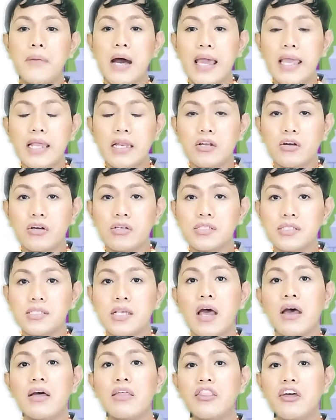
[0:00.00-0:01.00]

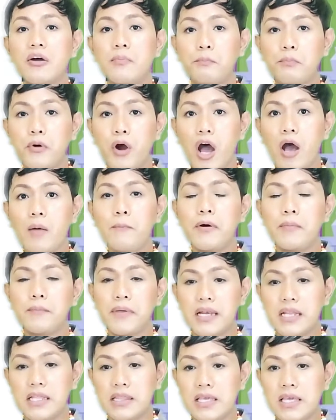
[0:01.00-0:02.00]
minus the
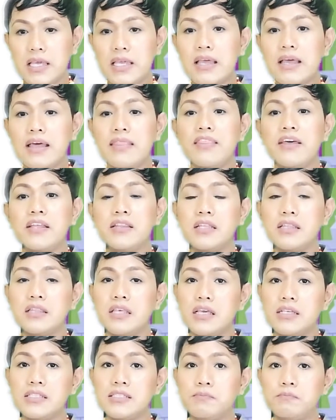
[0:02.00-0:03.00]
probability that
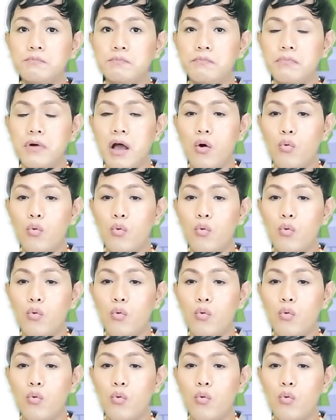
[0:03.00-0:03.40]
it is